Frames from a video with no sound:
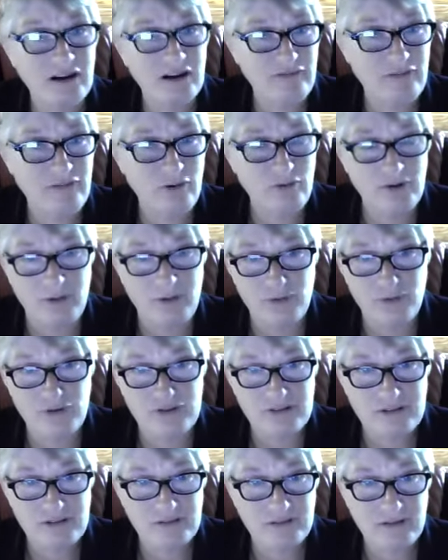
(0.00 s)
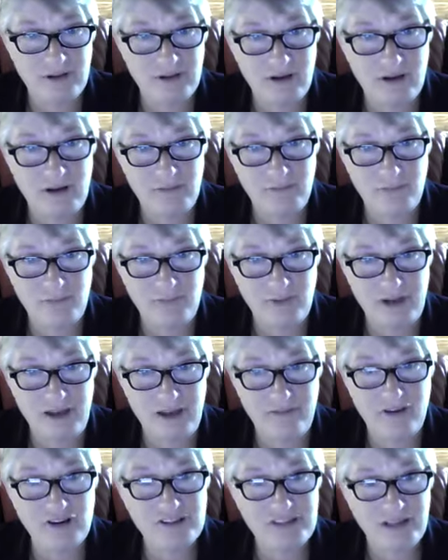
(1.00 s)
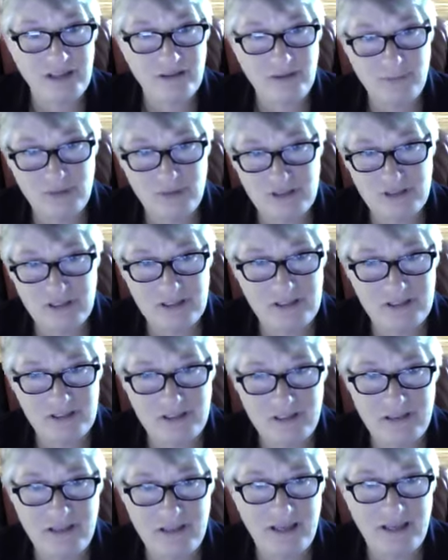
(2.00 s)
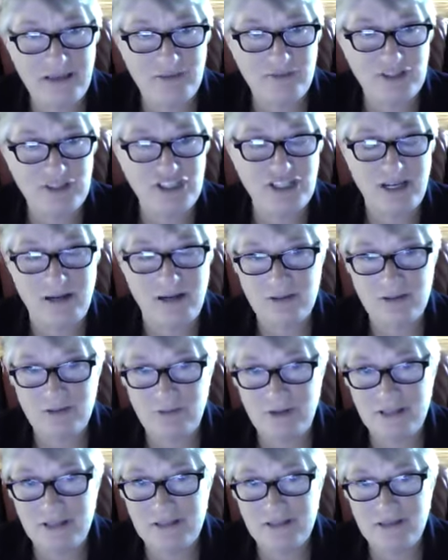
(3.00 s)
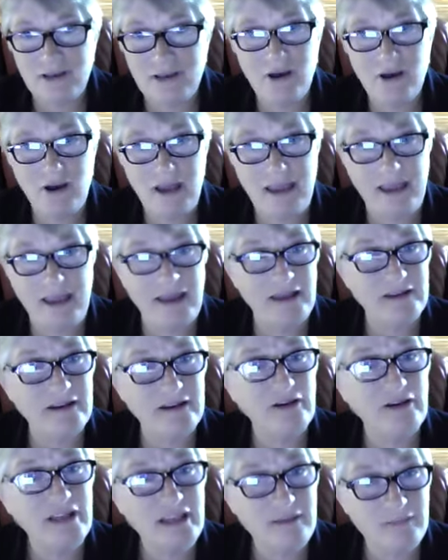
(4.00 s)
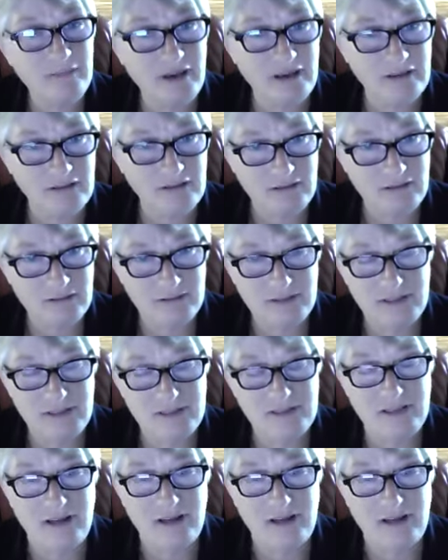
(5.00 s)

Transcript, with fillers: our phone numbers. Um, we have our cell numbers listed. They can reach out to us, and our email is